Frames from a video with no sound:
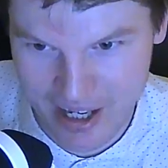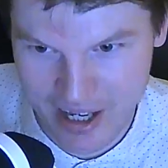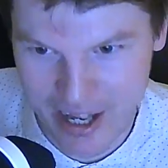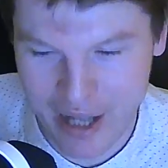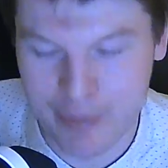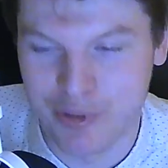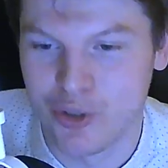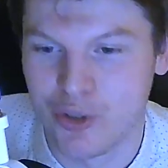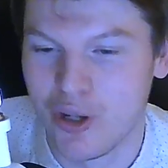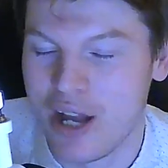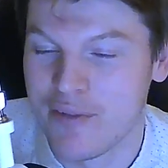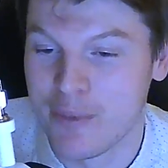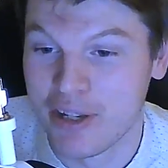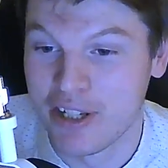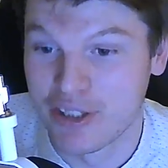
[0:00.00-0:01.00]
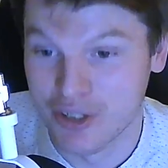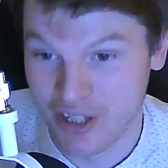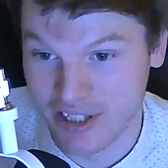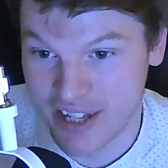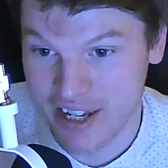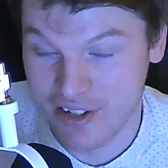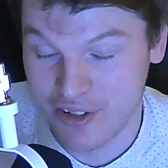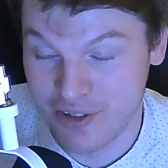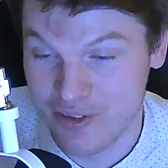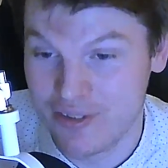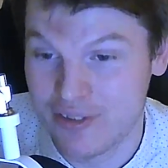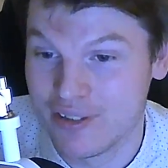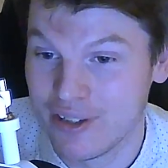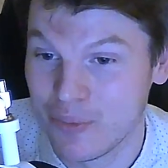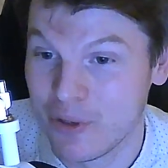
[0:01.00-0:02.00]
I'm sure everybody's good intentioned
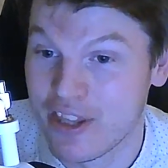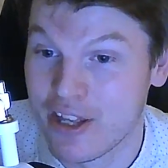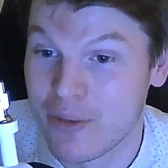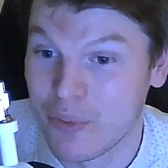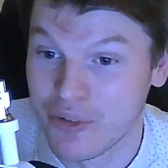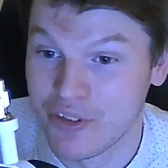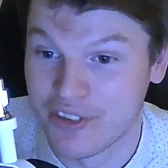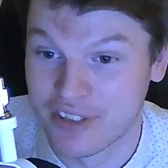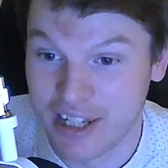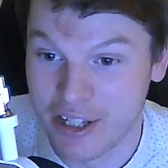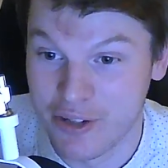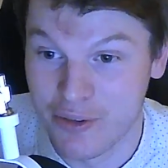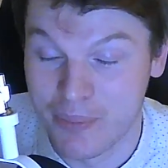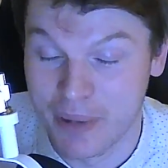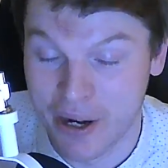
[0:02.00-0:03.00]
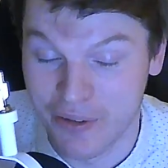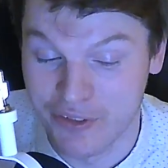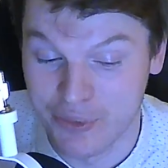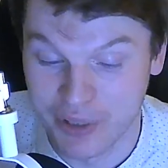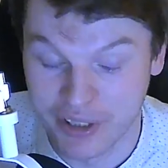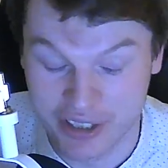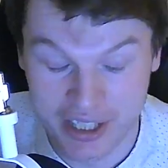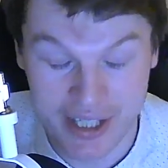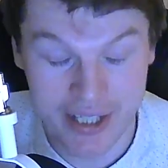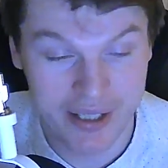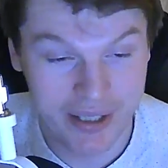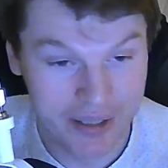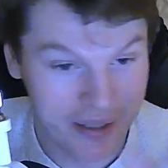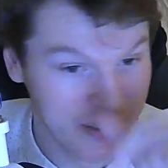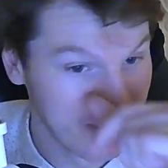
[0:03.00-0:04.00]
when they want to sell you barrels of whiskey,
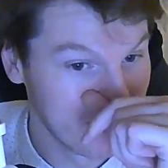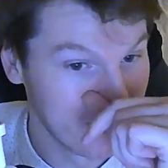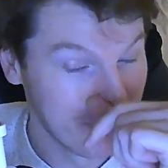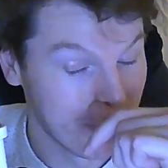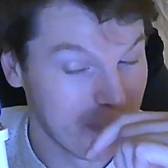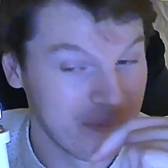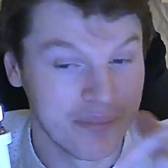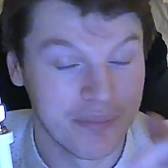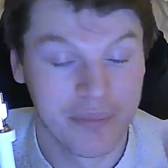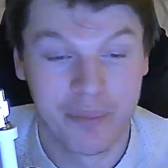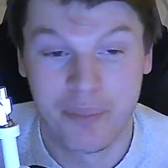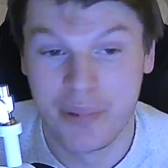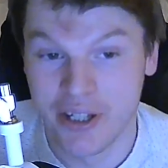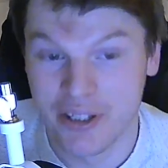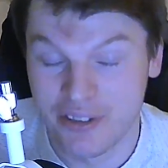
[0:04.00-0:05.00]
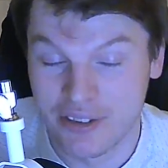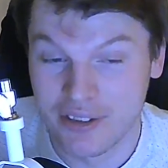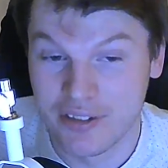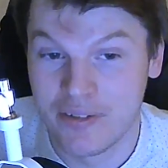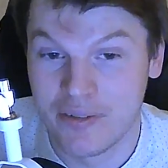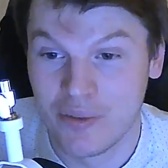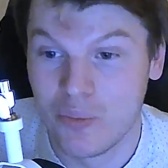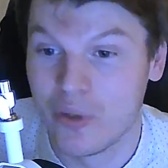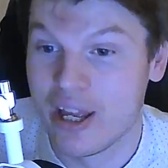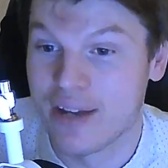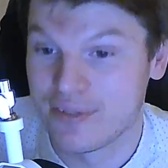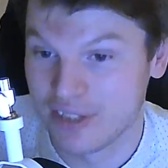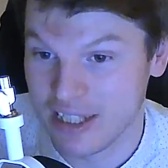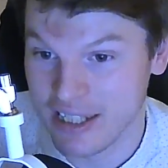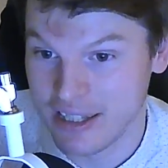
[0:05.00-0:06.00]
but we have
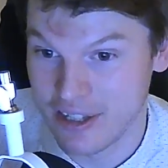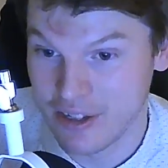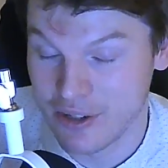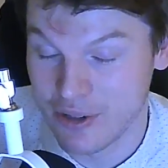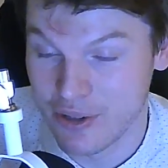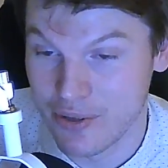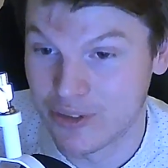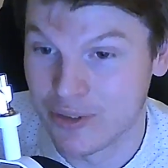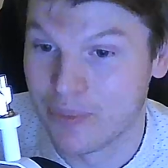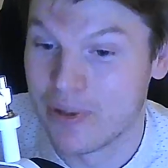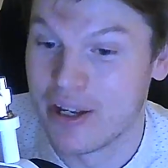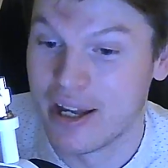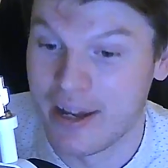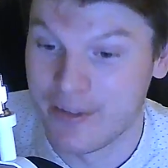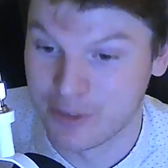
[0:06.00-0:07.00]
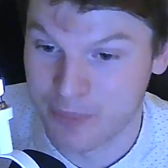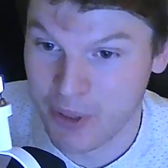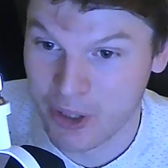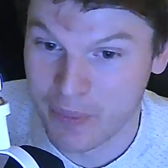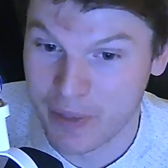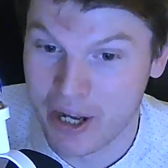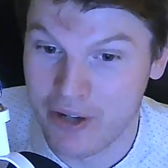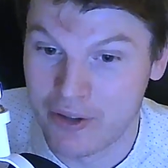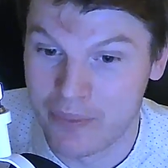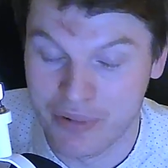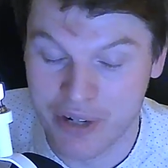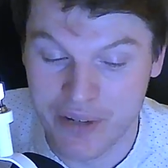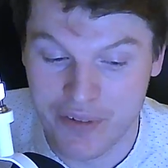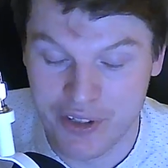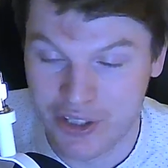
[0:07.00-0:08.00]
seen in the news and we have spoken about on the
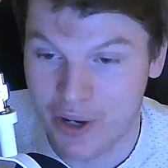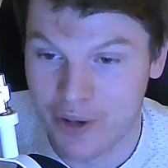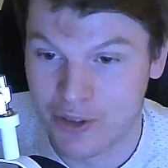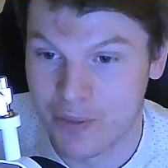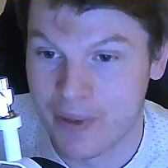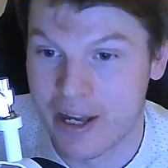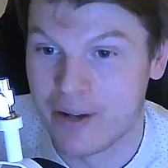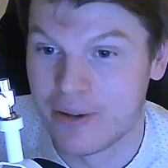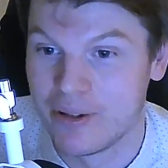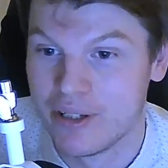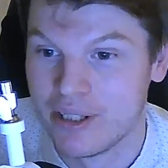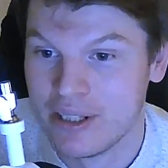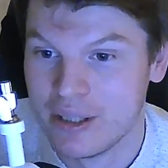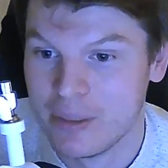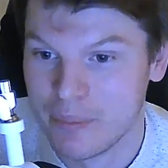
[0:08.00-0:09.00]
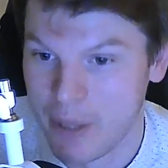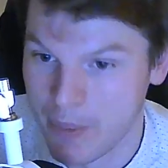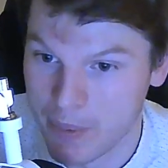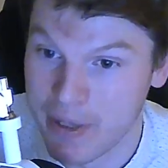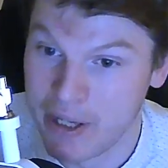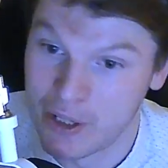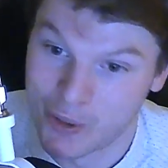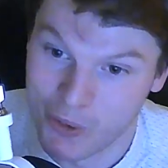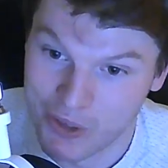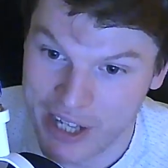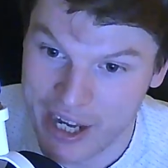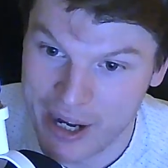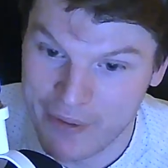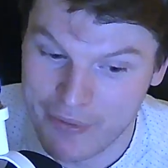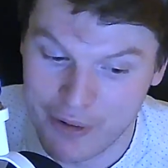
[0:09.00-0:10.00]
previous shows about people being caught
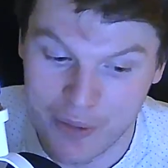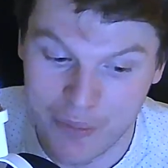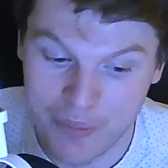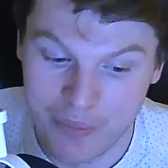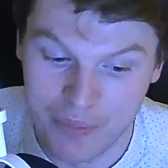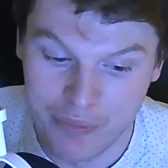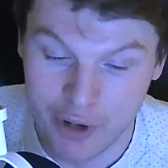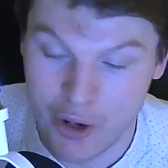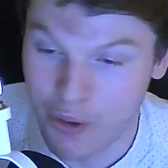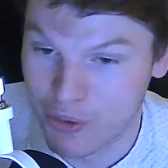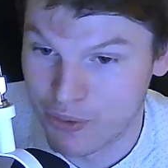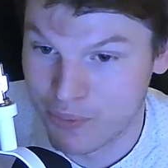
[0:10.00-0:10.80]
out from rogue